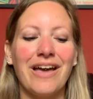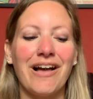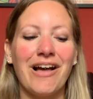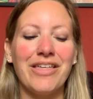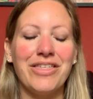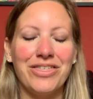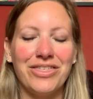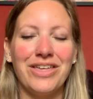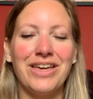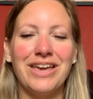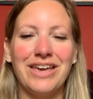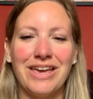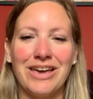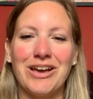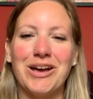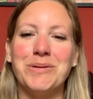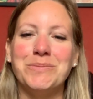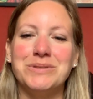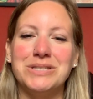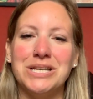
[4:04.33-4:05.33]
I think it
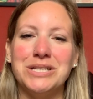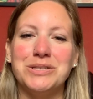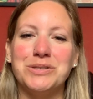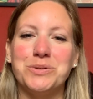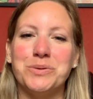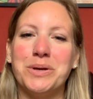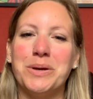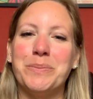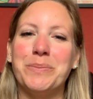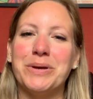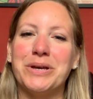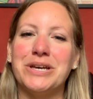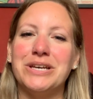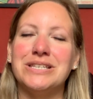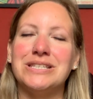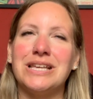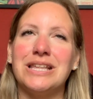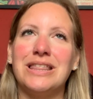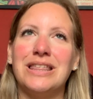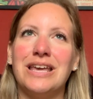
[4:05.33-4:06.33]
comes into it
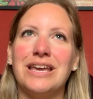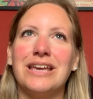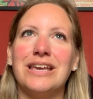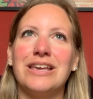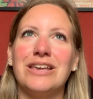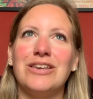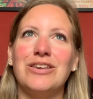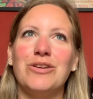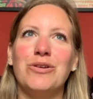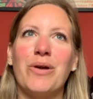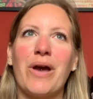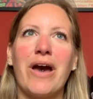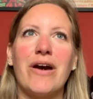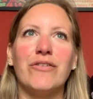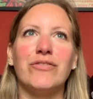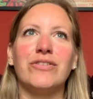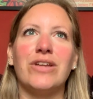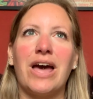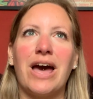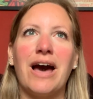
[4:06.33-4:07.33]
because I think you
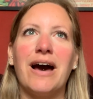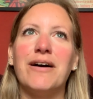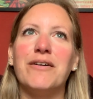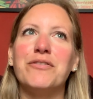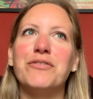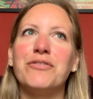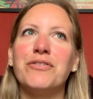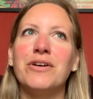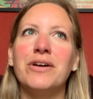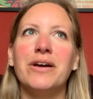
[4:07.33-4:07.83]
have to have